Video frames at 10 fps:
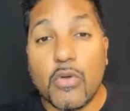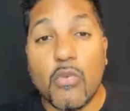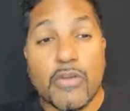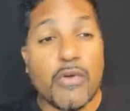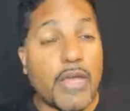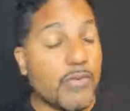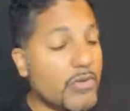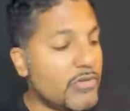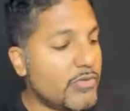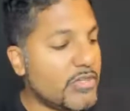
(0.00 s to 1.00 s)
So
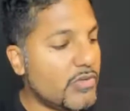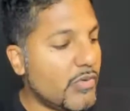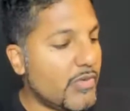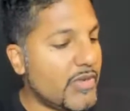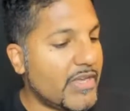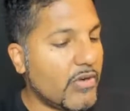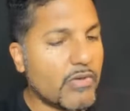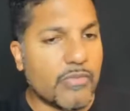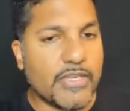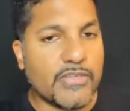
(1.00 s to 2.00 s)
what do we do when
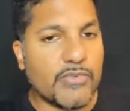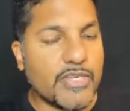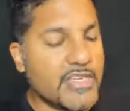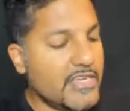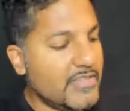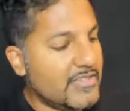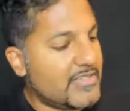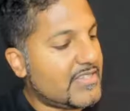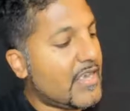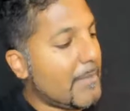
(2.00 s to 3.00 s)
we
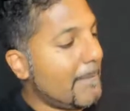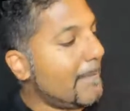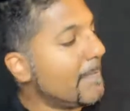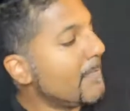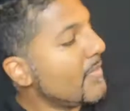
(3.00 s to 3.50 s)
skim?